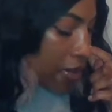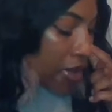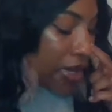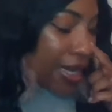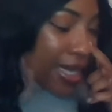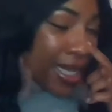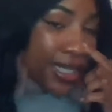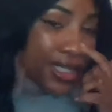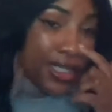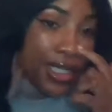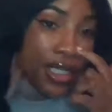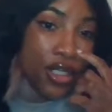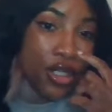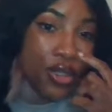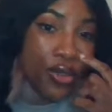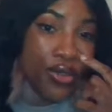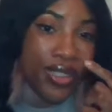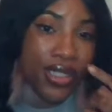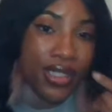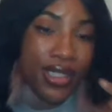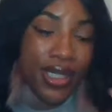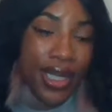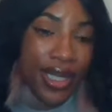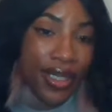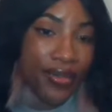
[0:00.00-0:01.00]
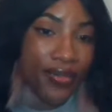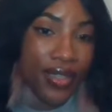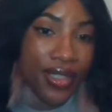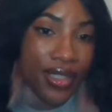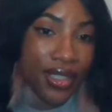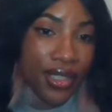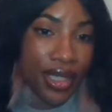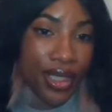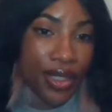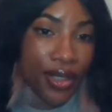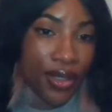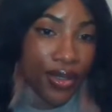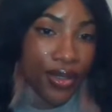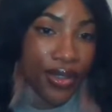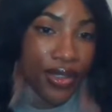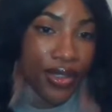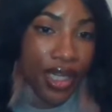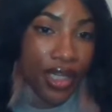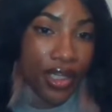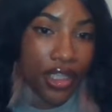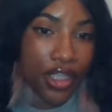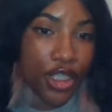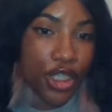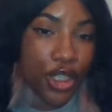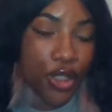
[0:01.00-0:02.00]
is a new set of skills
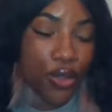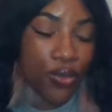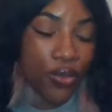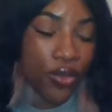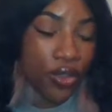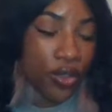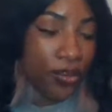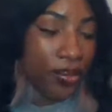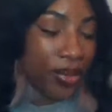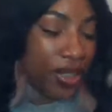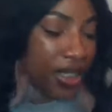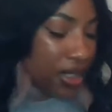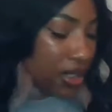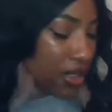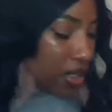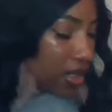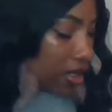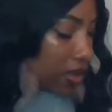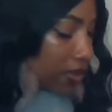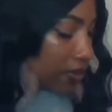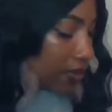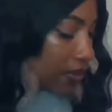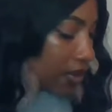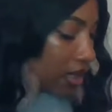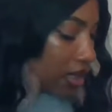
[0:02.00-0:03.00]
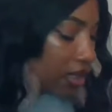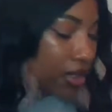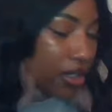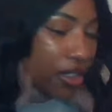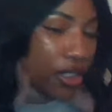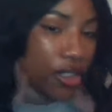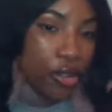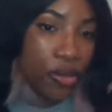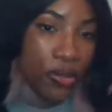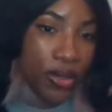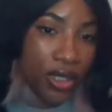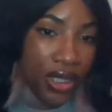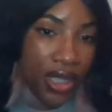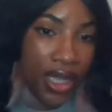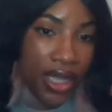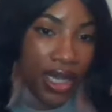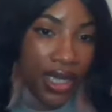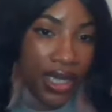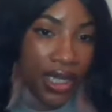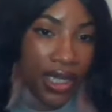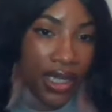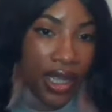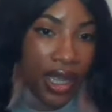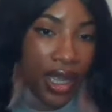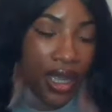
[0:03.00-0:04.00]
that you will be
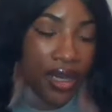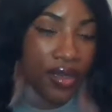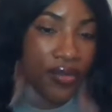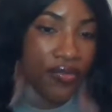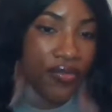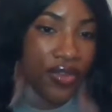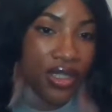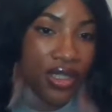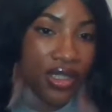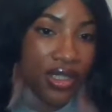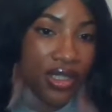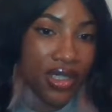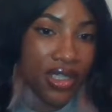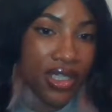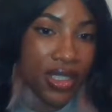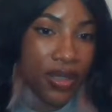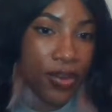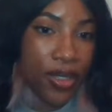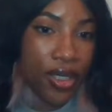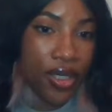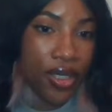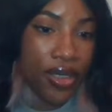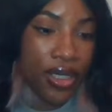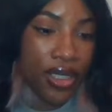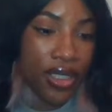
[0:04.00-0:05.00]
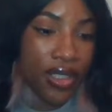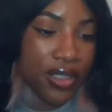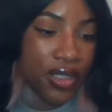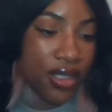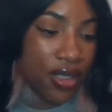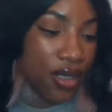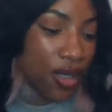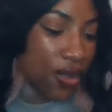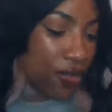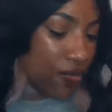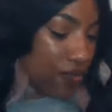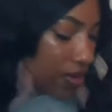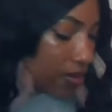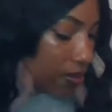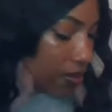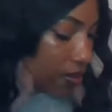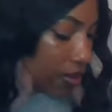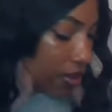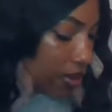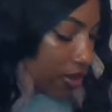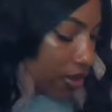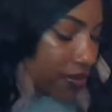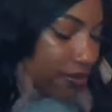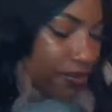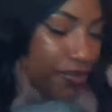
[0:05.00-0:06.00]
accumulating out of this experience in
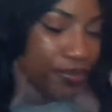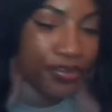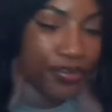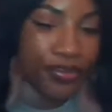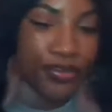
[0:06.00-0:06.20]
November.